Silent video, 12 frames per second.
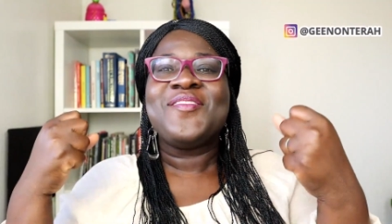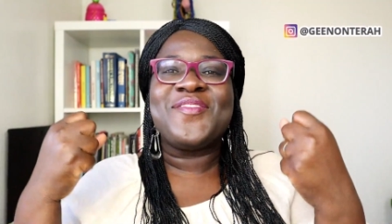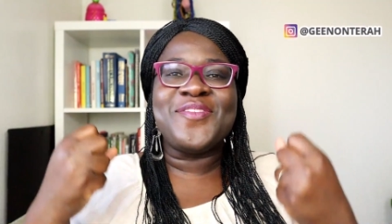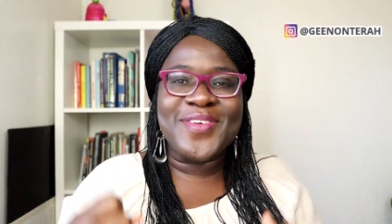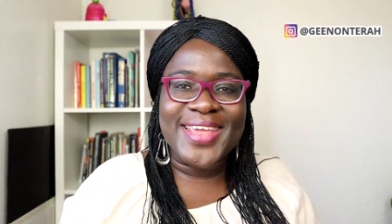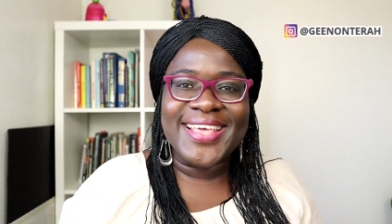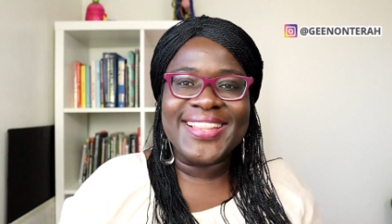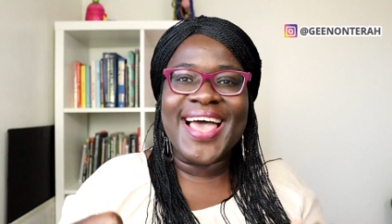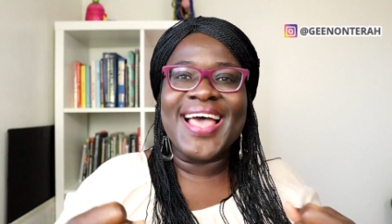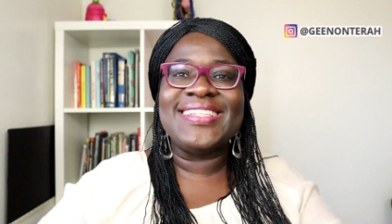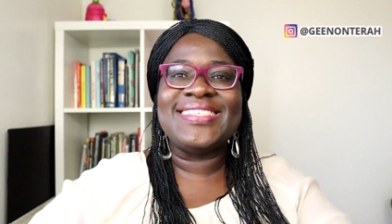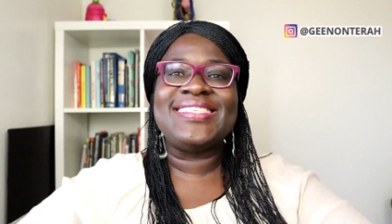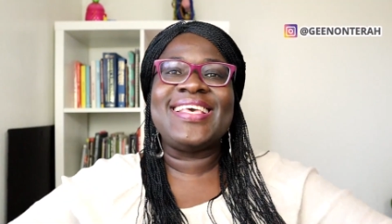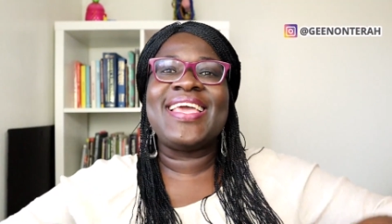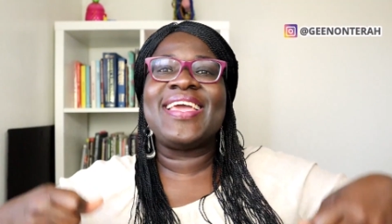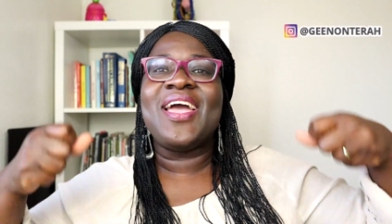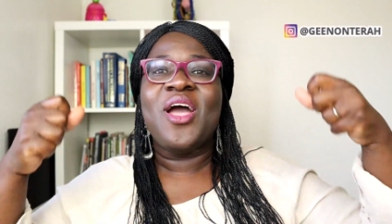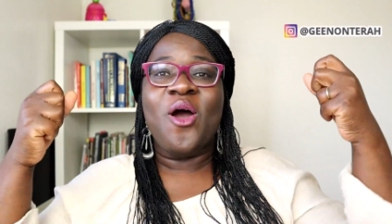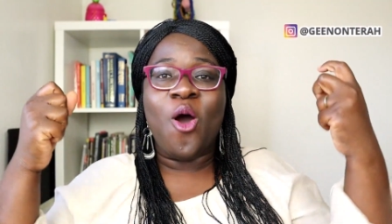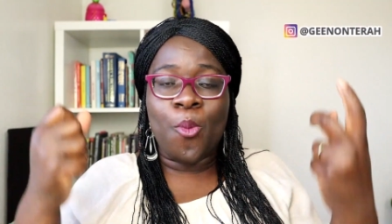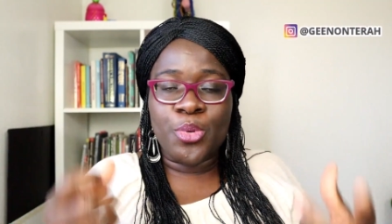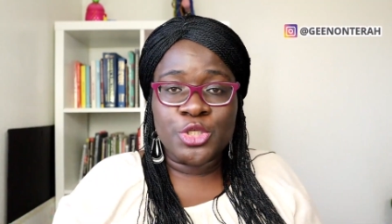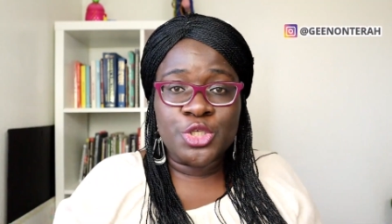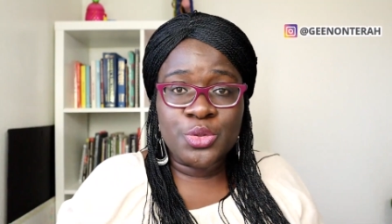freelancing
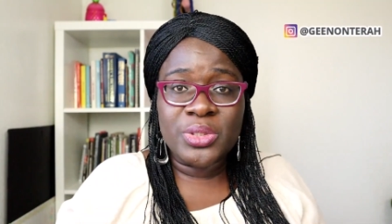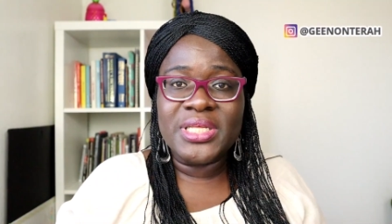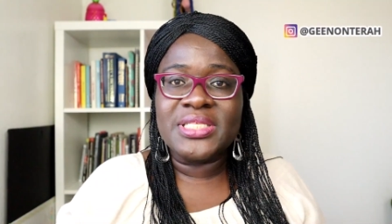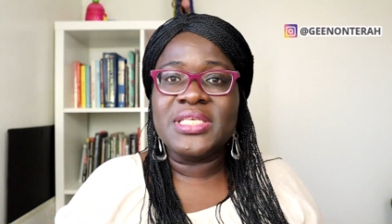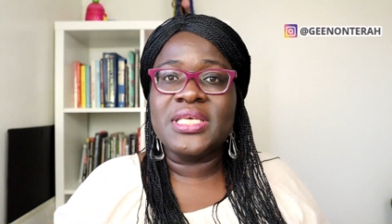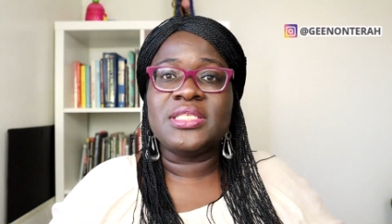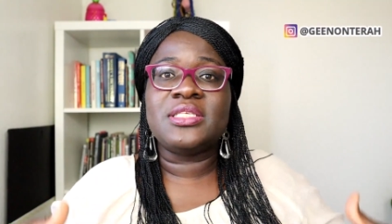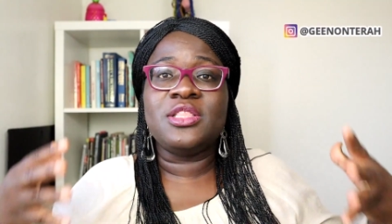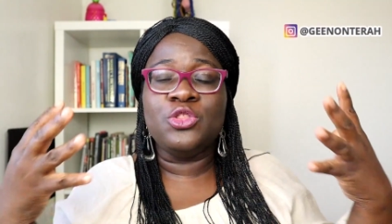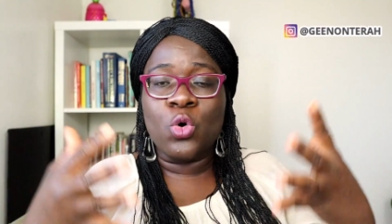opportunities.